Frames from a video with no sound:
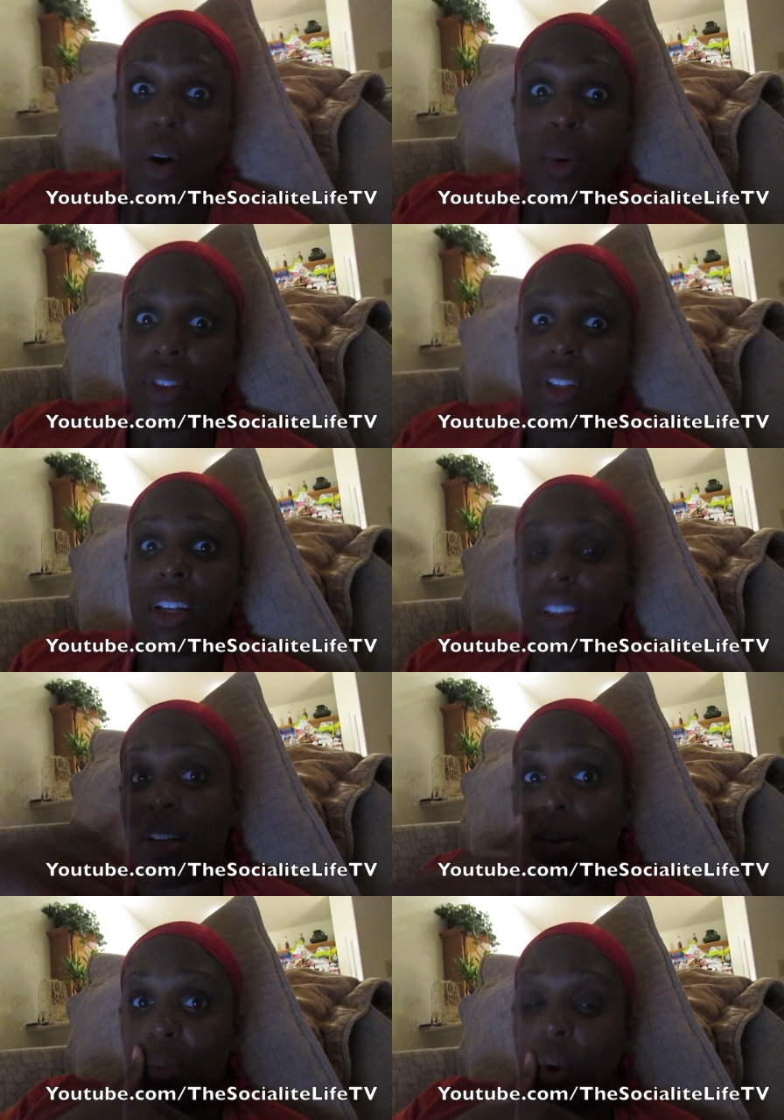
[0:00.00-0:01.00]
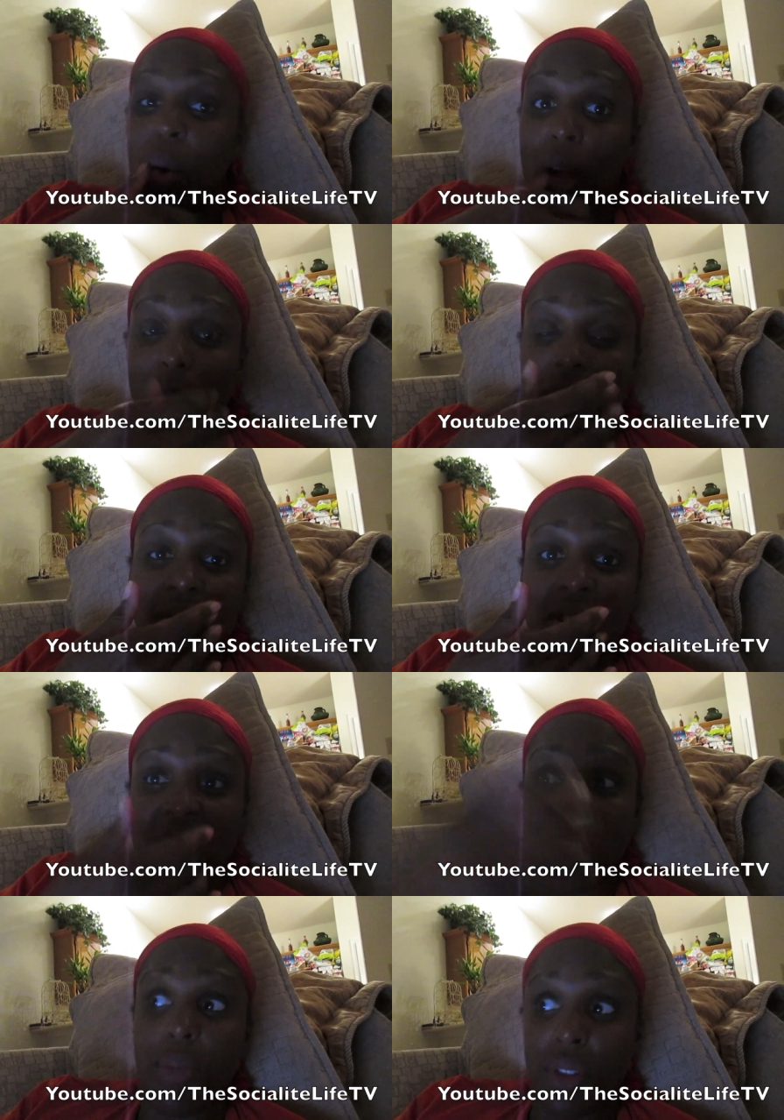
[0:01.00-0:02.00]
always on the, you know, why we always
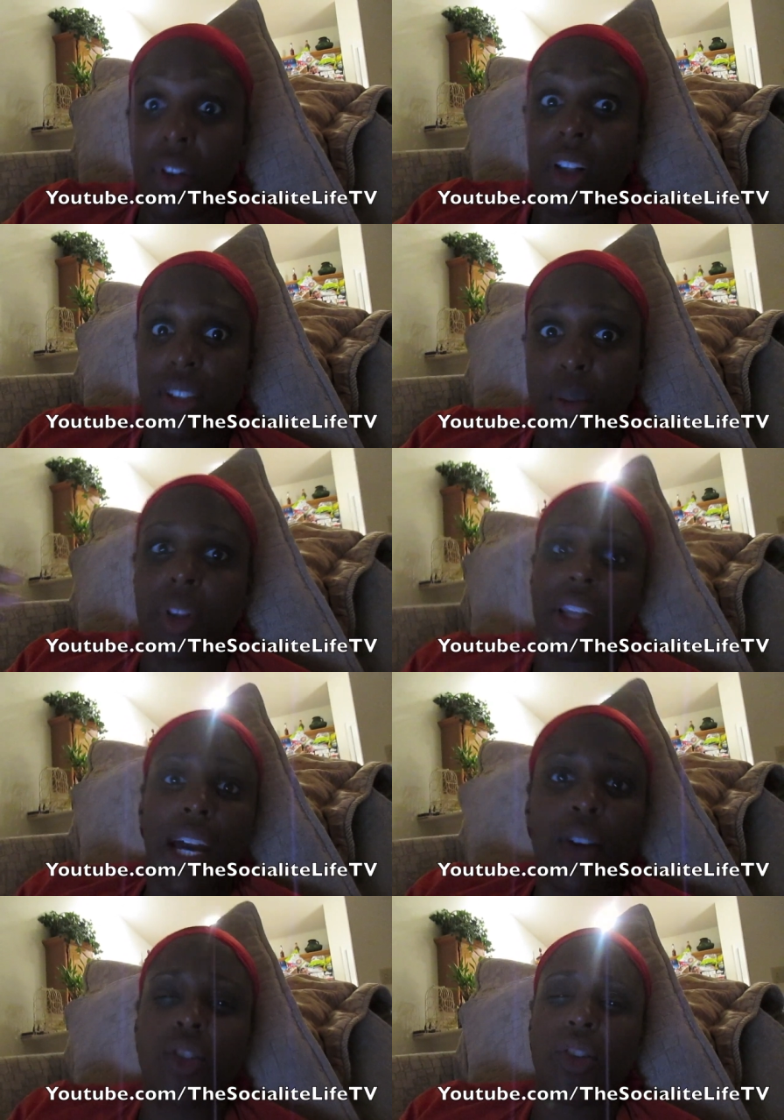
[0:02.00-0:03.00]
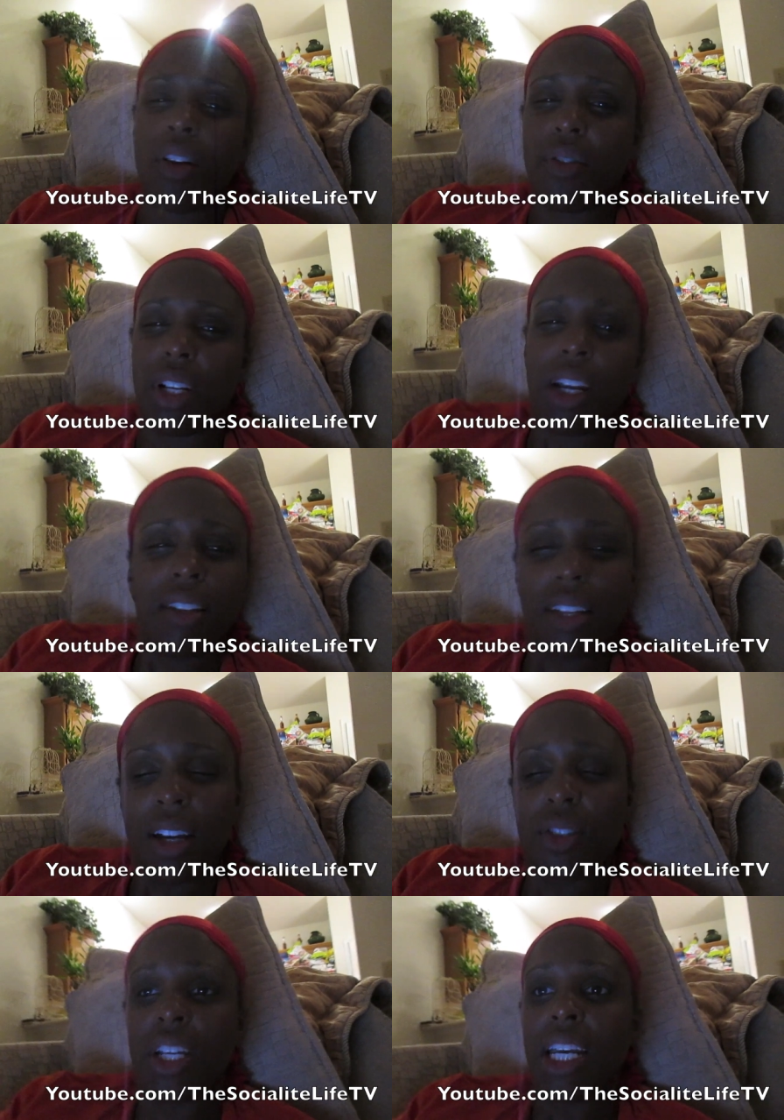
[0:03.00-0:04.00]
seem to fall asleep on the couch or start off our day on the
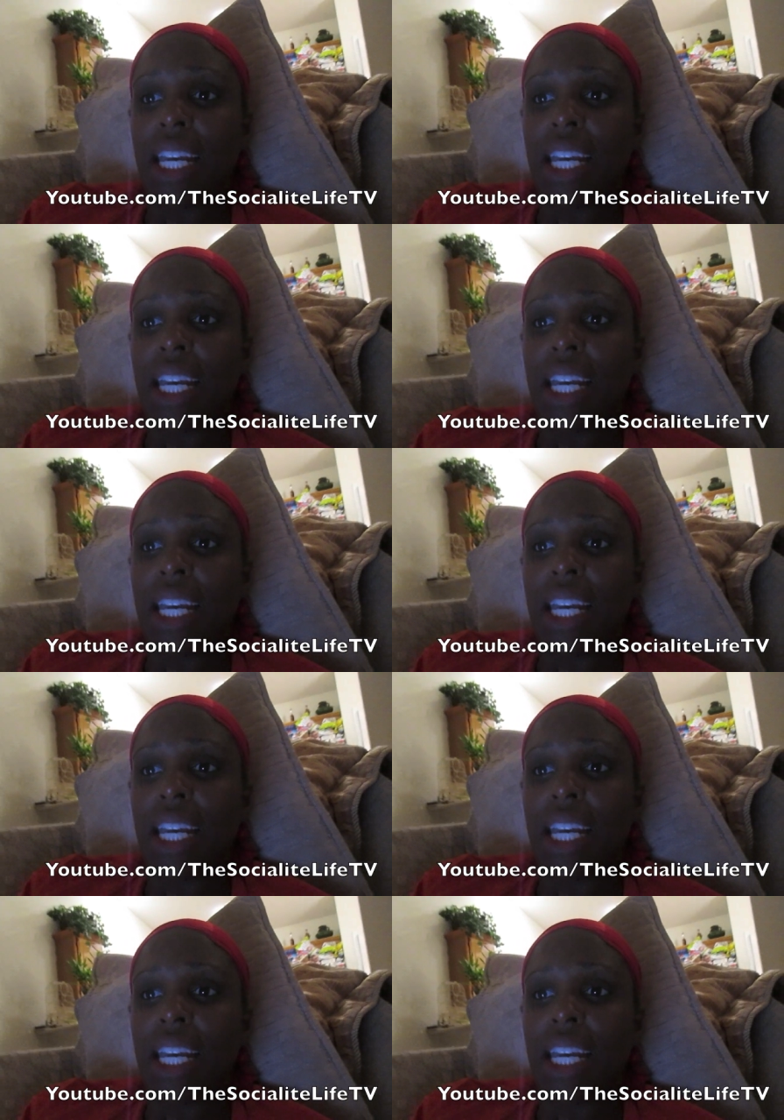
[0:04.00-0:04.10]
couch.